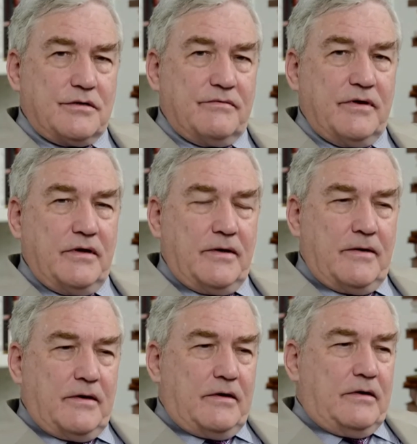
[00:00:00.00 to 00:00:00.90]
of
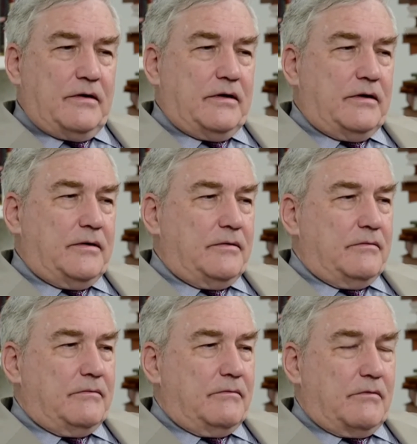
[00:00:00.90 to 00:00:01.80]

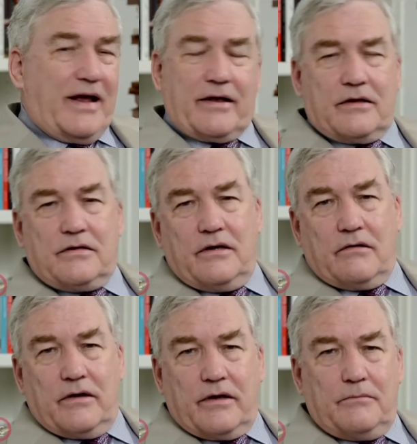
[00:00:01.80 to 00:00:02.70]

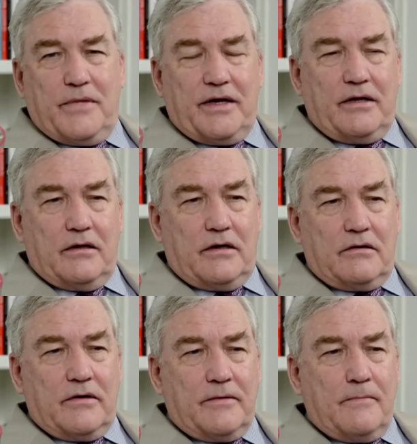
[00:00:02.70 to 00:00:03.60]
racketeering and money
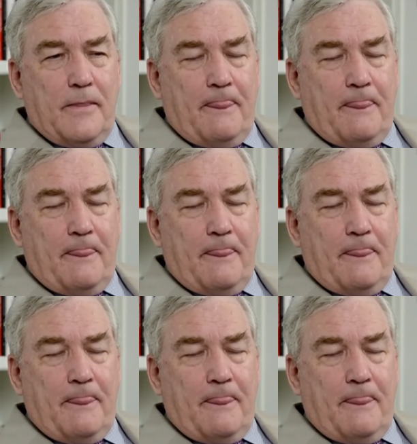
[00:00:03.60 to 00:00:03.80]
laundering.